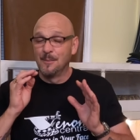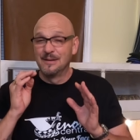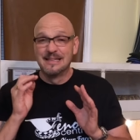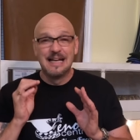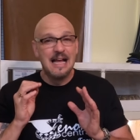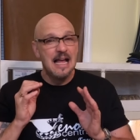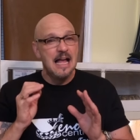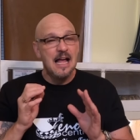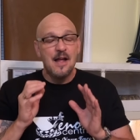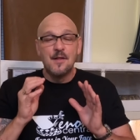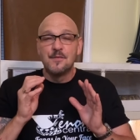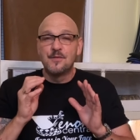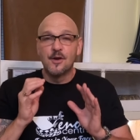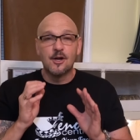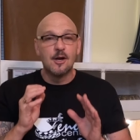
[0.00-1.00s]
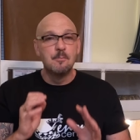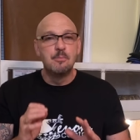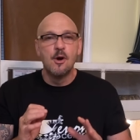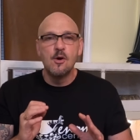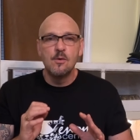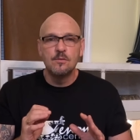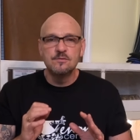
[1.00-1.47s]
the
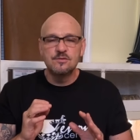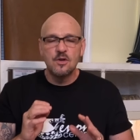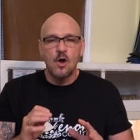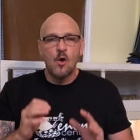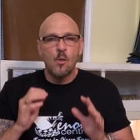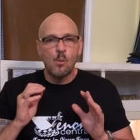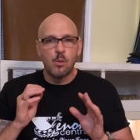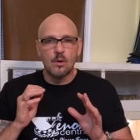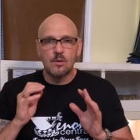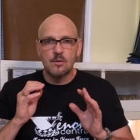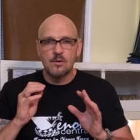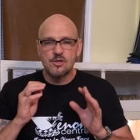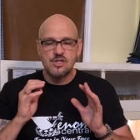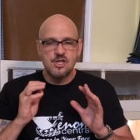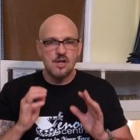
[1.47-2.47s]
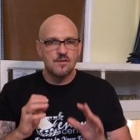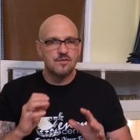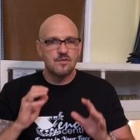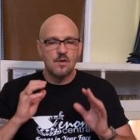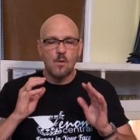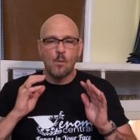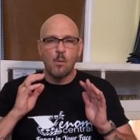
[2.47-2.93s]
Gaboons were
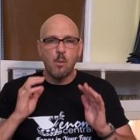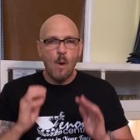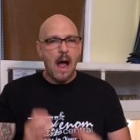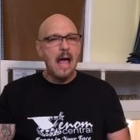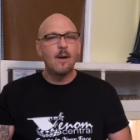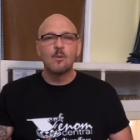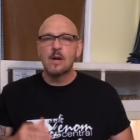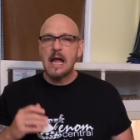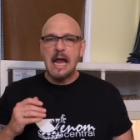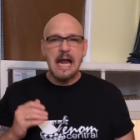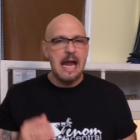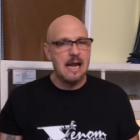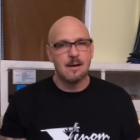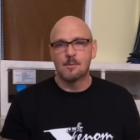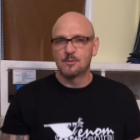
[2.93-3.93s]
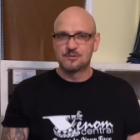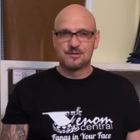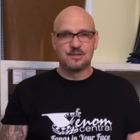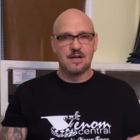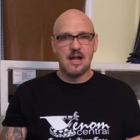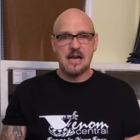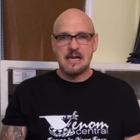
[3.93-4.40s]
just wild
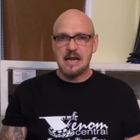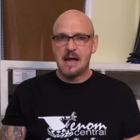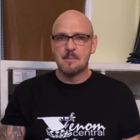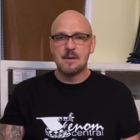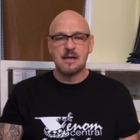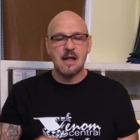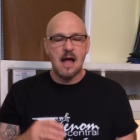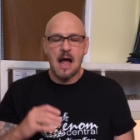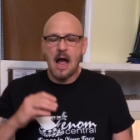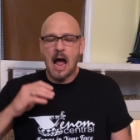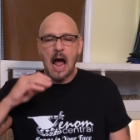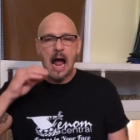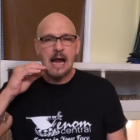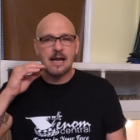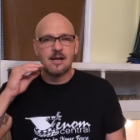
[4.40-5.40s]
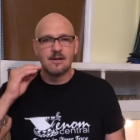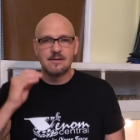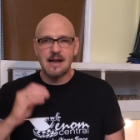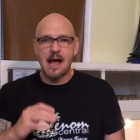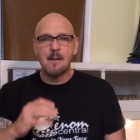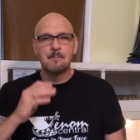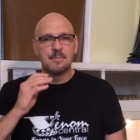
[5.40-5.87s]
animals tonight. I mean, I
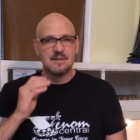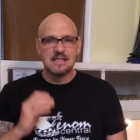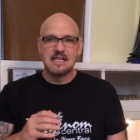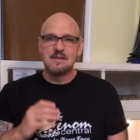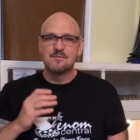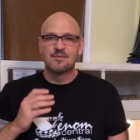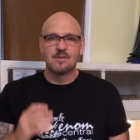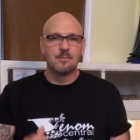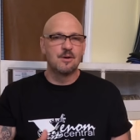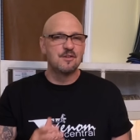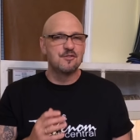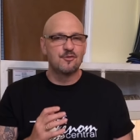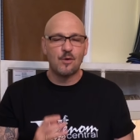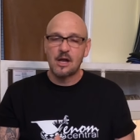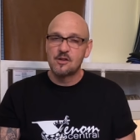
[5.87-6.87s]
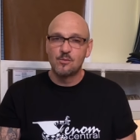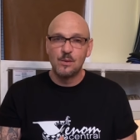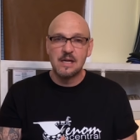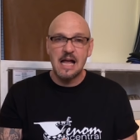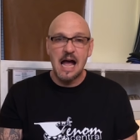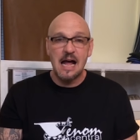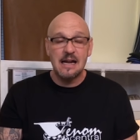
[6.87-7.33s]
could not believe some of the strikes
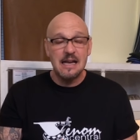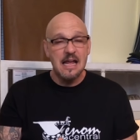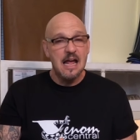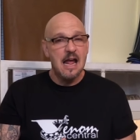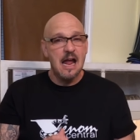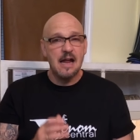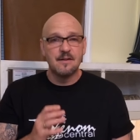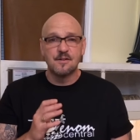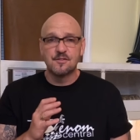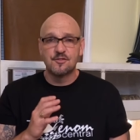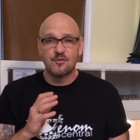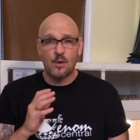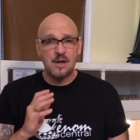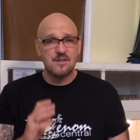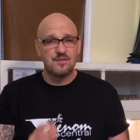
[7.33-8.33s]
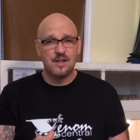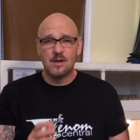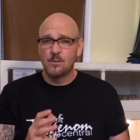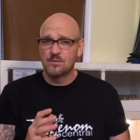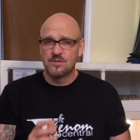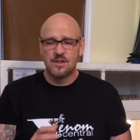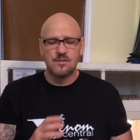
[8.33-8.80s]
we got, and the strike
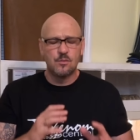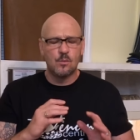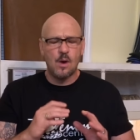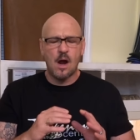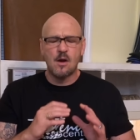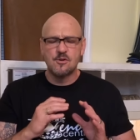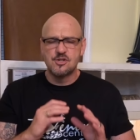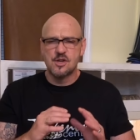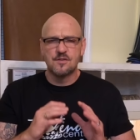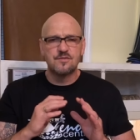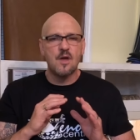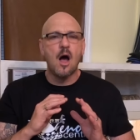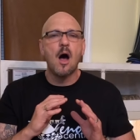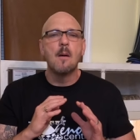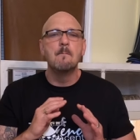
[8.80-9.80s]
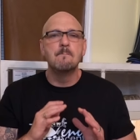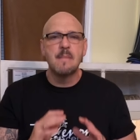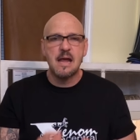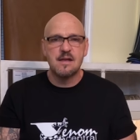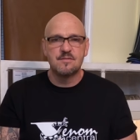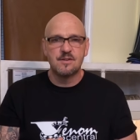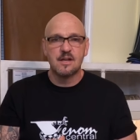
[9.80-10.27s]
sequences are just
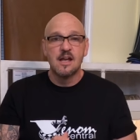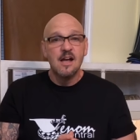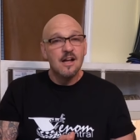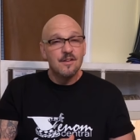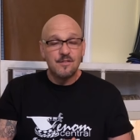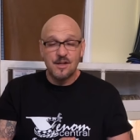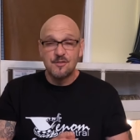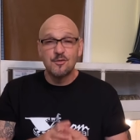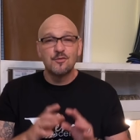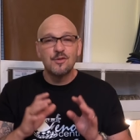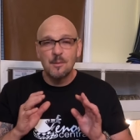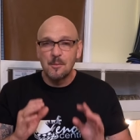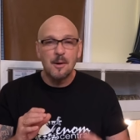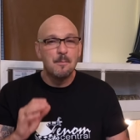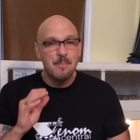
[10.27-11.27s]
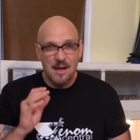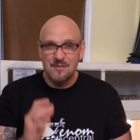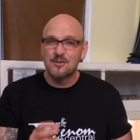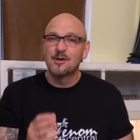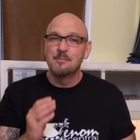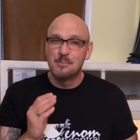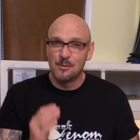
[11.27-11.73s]
amazing. These are some of the
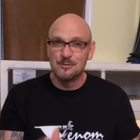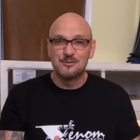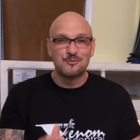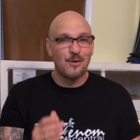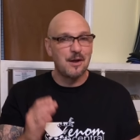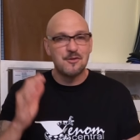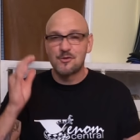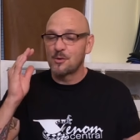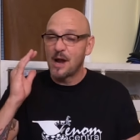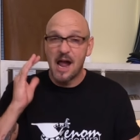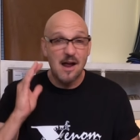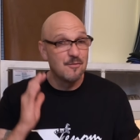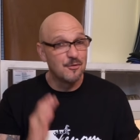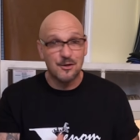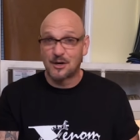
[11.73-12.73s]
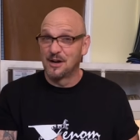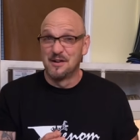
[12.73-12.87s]
best Gaboon strikes you're ever